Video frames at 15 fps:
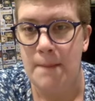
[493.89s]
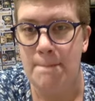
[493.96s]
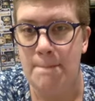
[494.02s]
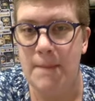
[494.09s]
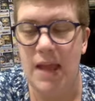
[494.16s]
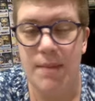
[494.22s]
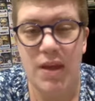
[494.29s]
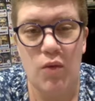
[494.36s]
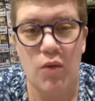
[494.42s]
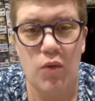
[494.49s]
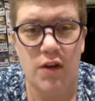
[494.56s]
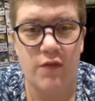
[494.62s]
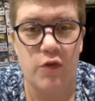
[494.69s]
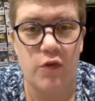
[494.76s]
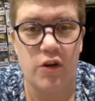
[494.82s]
Maybe it
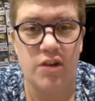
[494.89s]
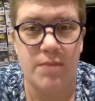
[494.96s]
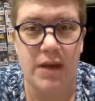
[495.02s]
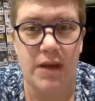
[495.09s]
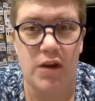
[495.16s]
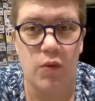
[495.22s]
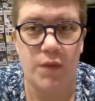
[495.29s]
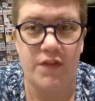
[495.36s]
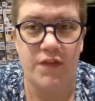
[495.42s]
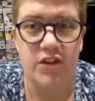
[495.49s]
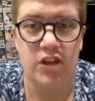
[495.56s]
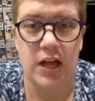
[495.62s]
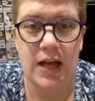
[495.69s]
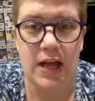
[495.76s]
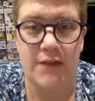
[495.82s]
would have worked better with a
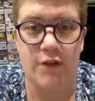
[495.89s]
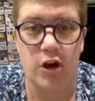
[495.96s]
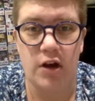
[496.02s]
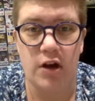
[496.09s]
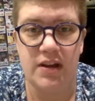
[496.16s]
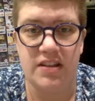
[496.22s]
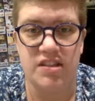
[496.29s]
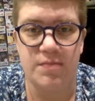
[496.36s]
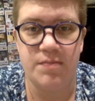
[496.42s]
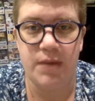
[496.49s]
live audience,